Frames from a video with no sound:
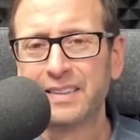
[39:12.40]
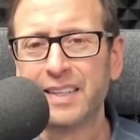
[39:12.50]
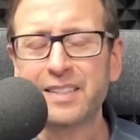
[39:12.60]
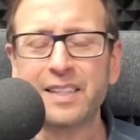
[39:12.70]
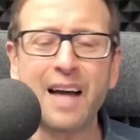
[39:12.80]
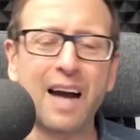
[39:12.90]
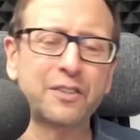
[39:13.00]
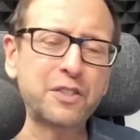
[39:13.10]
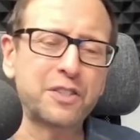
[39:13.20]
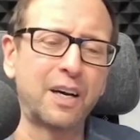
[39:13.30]
There's the
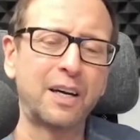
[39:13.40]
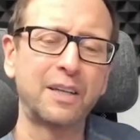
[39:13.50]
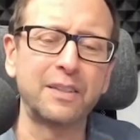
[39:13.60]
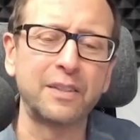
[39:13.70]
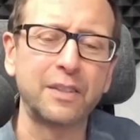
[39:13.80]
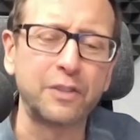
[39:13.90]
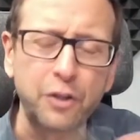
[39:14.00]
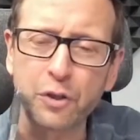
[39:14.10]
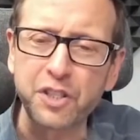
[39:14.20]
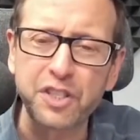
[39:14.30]
doctors,
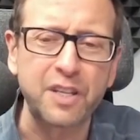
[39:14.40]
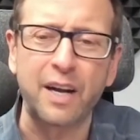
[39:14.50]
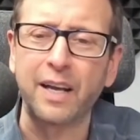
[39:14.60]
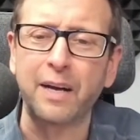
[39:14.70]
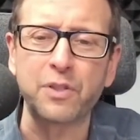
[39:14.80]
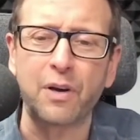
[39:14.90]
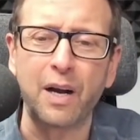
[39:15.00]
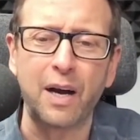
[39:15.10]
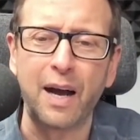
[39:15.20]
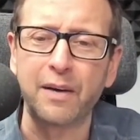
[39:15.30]
the nurses study, I'm
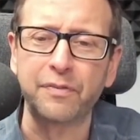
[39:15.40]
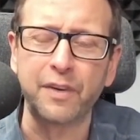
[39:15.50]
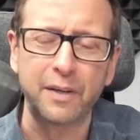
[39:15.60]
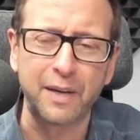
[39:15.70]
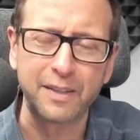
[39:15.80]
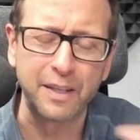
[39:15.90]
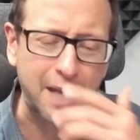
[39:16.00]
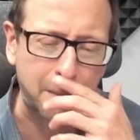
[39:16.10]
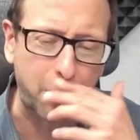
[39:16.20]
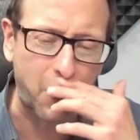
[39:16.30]
sorry, out of, I think
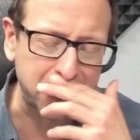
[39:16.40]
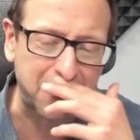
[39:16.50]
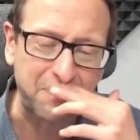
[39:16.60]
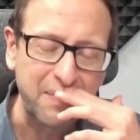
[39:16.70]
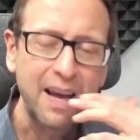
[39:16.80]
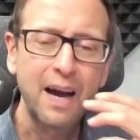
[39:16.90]
it's out of Boston.